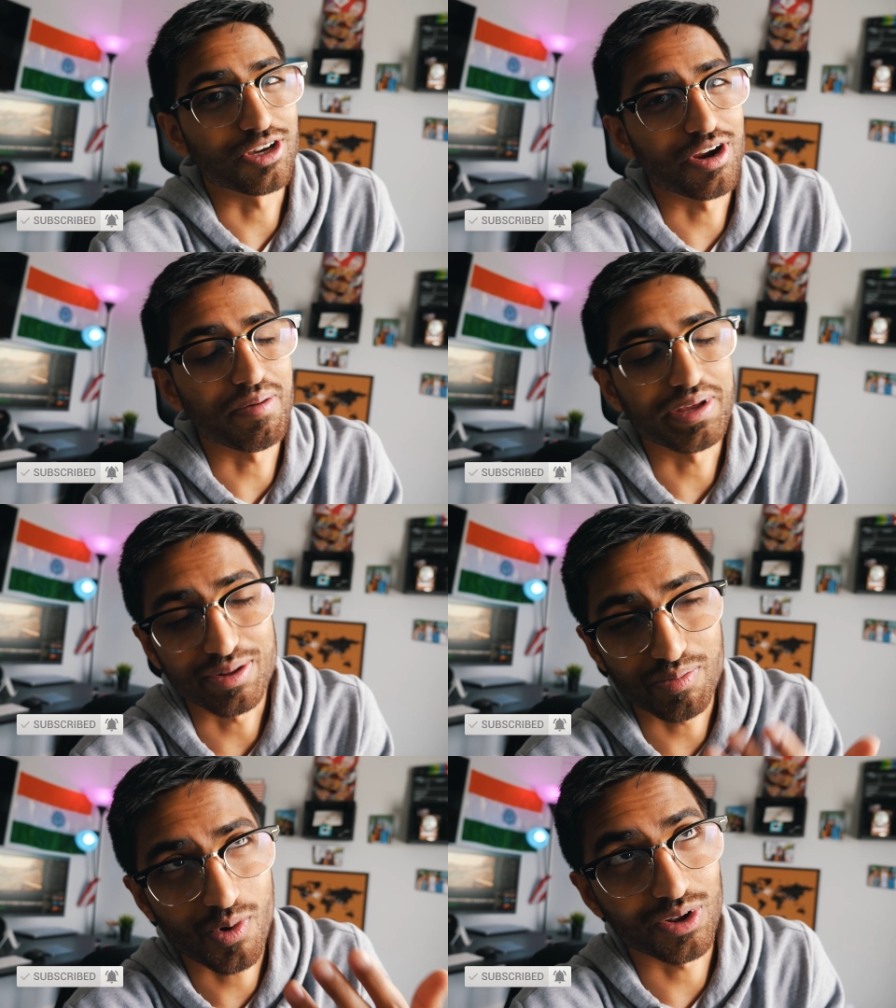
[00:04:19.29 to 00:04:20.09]
You know, I mean,
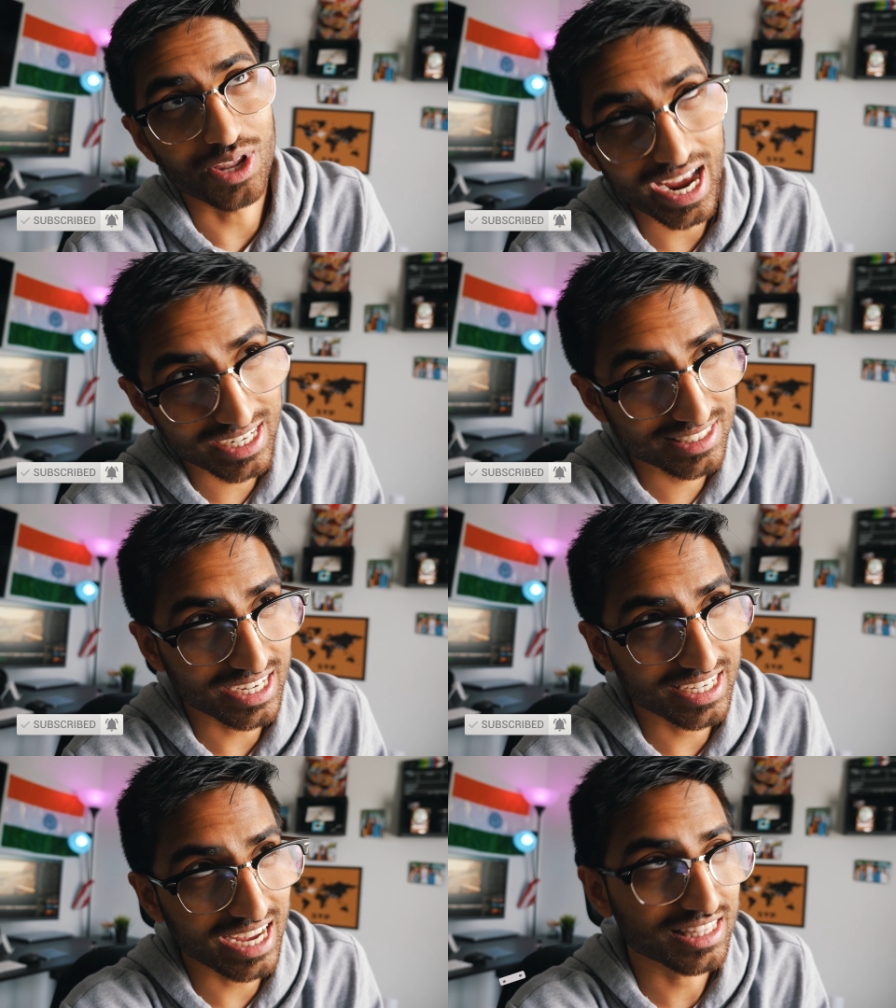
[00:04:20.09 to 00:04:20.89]
the more likes
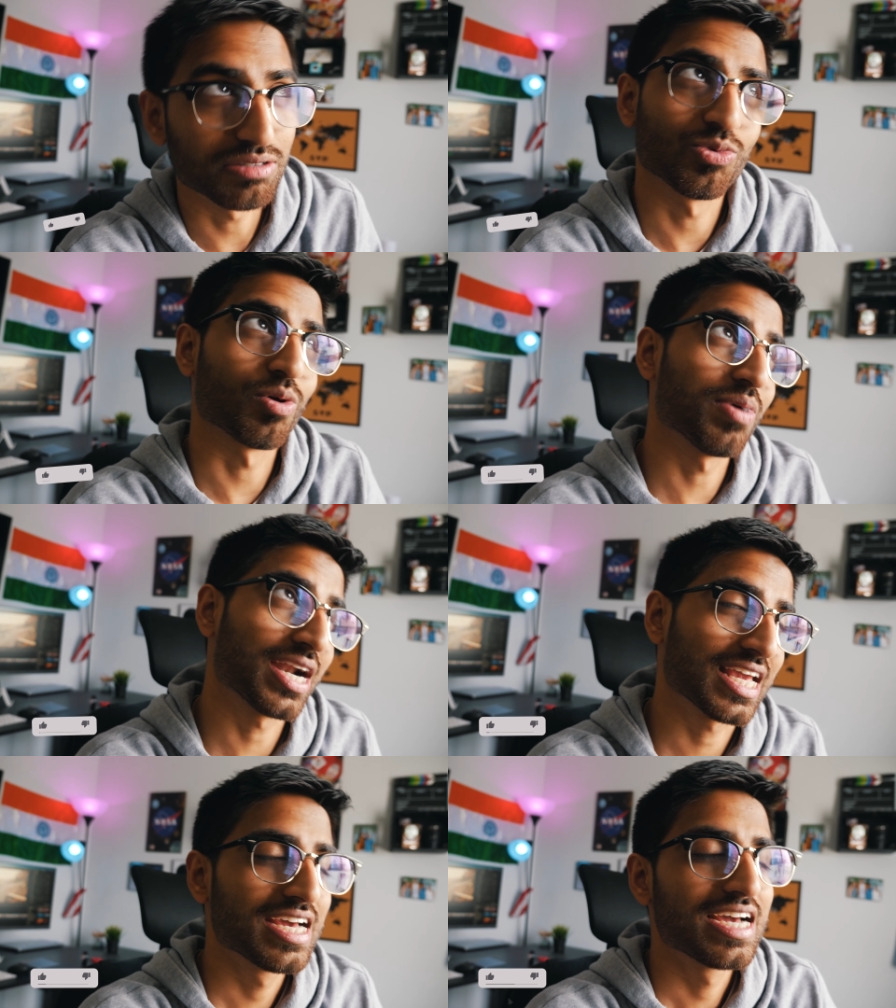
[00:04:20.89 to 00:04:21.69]
I get, the more
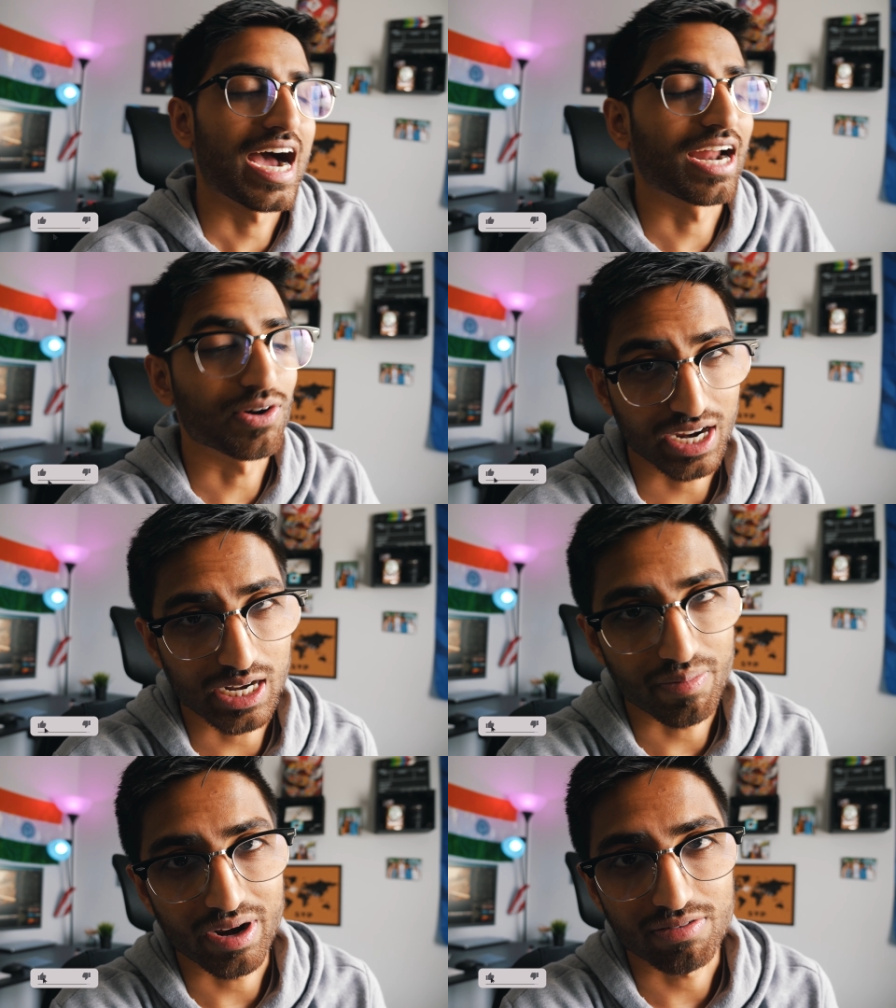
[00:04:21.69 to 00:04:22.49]
money. I don't get
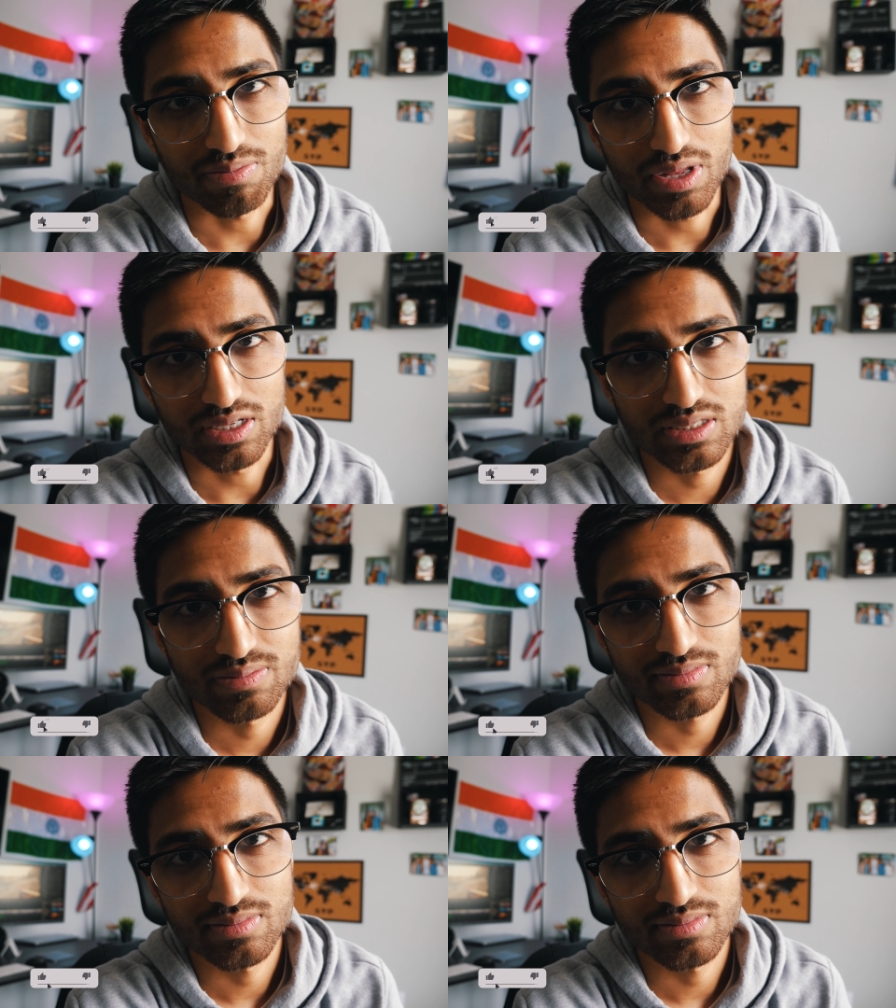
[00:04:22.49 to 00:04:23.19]
any money from this.